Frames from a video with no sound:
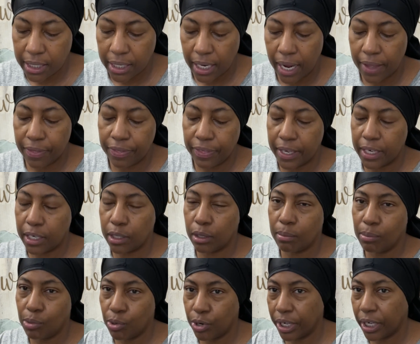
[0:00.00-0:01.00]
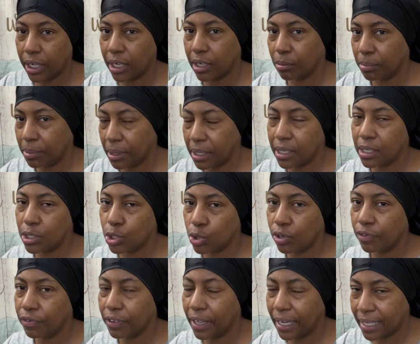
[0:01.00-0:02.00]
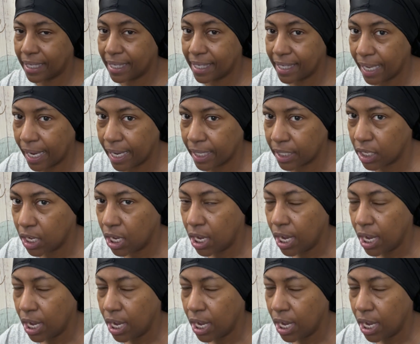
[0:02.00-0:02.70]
and then in the morning it'll be sort of like set.